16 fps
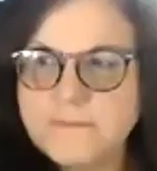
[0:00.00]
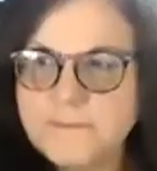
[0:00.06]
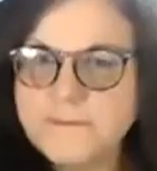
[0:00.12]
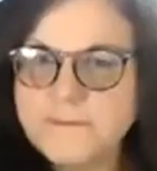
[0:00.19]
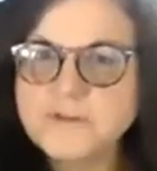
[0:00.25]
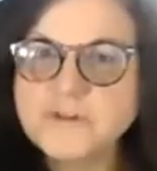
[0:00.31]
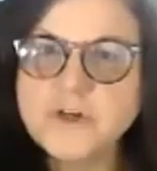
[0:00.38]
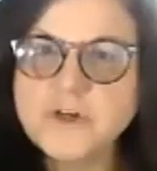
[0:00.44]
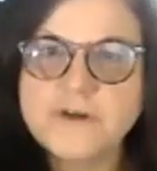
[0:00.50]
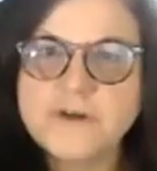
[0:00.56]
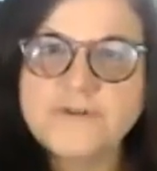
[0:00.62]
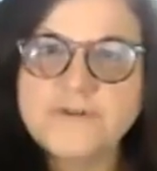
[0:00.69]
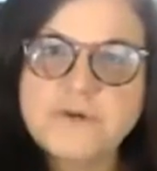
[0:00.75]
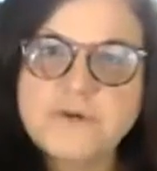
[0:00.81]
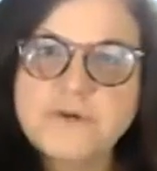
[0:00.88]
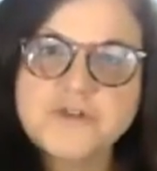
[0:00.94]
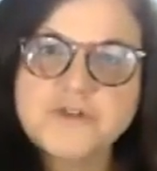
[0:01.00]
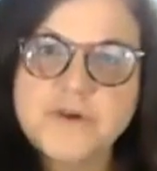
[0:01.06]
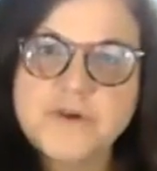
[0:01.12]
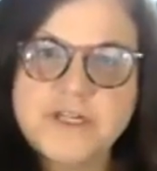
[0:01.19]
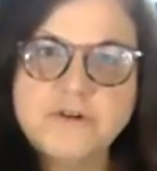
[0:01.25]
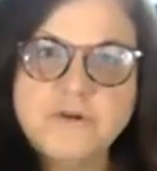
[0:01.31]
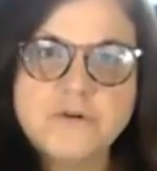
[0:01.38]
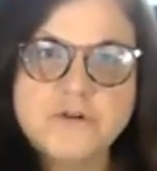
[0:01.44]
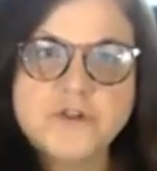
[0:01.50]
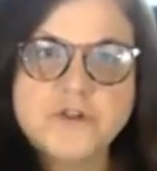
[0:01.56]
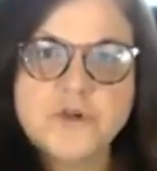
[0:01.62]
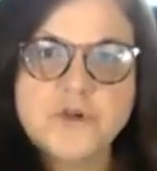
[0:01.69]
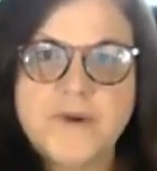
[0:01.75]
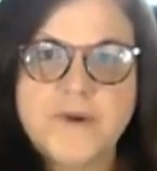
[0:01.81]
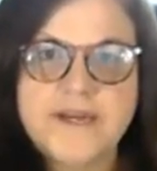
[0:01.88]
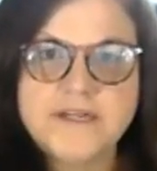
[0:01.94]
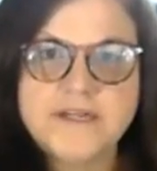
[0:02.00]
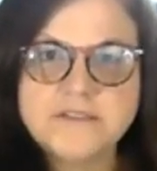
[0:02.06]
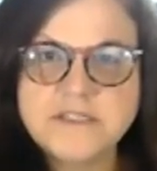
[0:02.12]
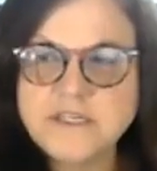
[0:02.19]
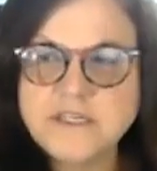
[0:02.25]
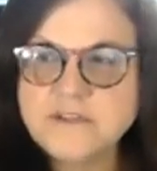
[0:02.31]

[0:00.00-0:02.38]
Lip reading: Sure. If a restraining order is granted,